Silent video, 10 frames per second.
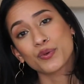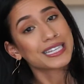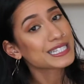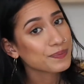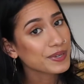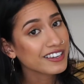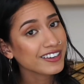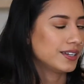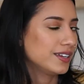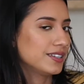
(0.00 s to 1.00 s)

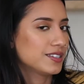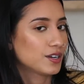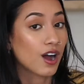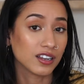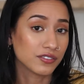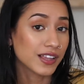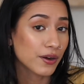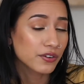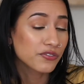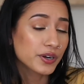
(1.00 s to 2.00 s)
recipe. It's a
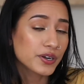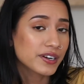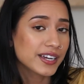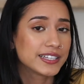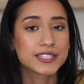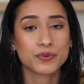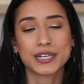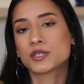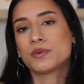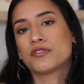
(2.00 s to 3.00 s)
cauliflower fritter. It's a
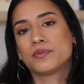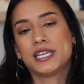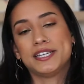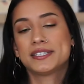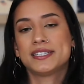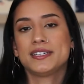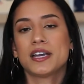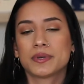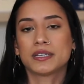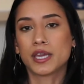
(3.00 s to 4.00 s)
recipe from Tasty.
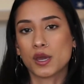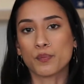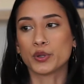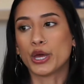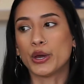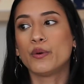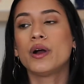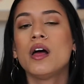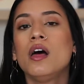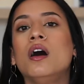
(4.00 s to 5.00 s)
I'm gonna link it below.
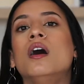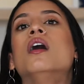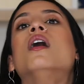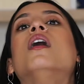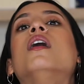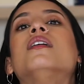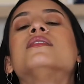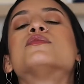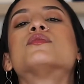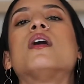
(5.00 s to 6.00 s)
Oh,
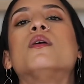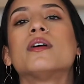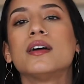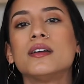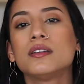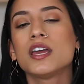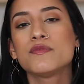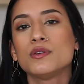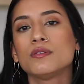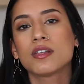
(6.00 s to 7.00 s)
so good.
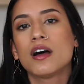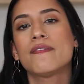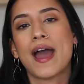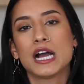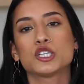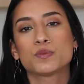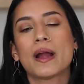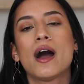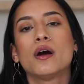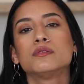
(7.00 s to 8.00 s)
If you love hash
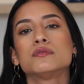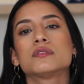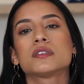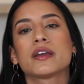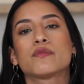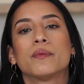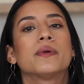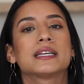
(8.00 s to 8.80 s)
browns, like from